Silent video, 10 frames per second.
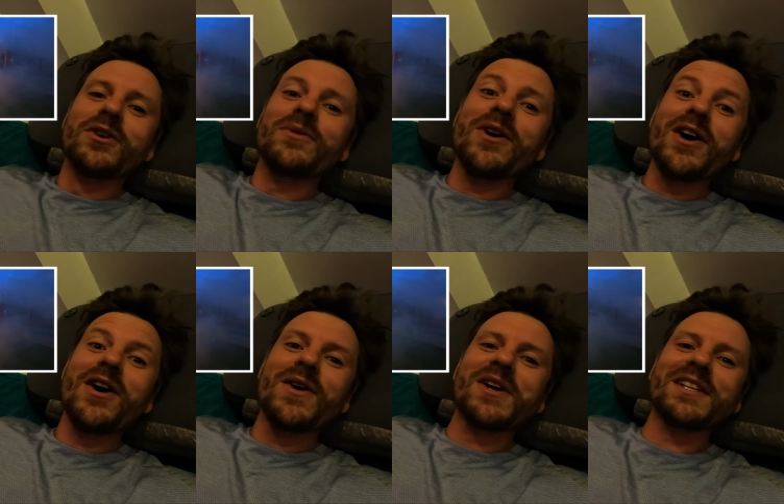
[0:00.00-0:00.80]

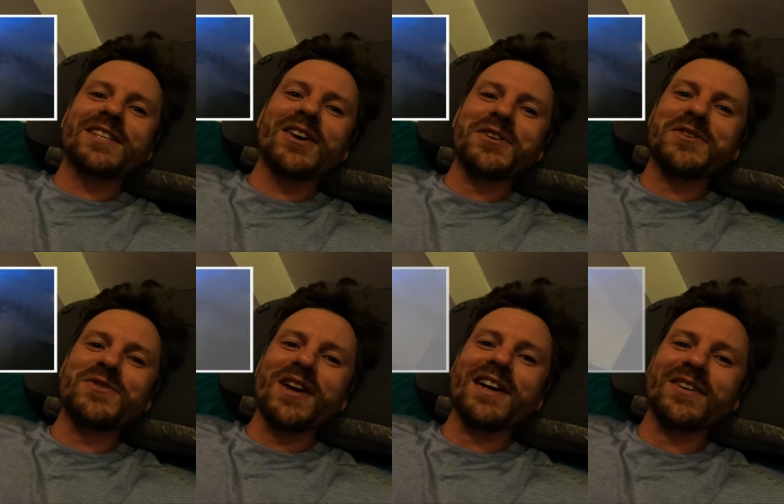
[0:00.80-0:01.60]
whoa, turned
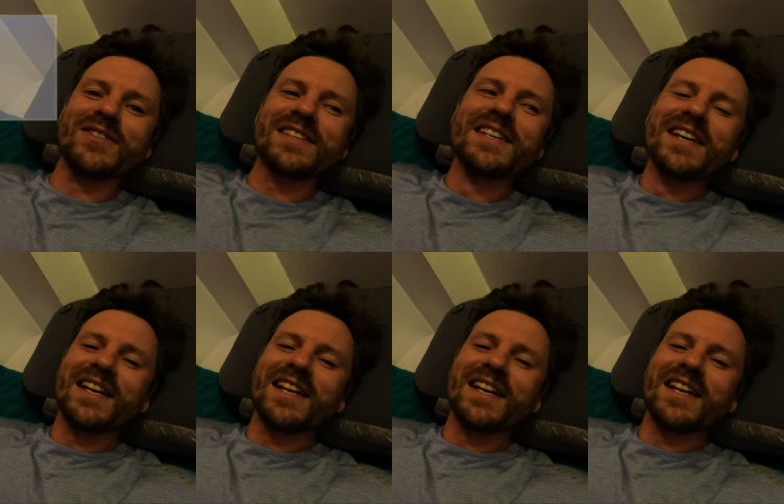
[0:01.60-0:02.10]
around.